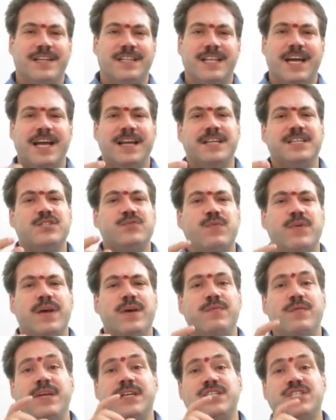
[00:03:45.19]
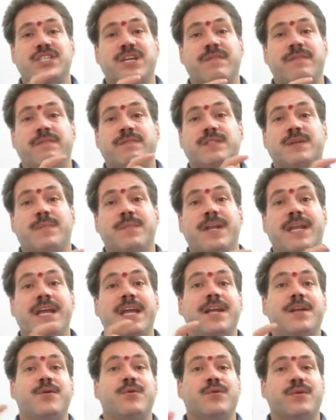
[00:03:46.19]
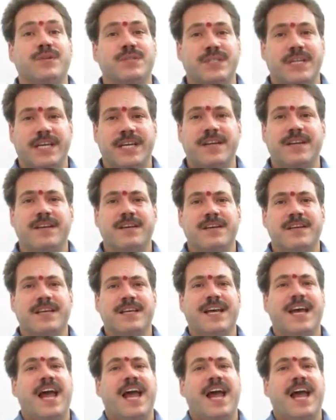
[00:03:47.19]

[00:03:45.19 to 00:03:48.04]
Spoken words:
that is where we shift from need to greed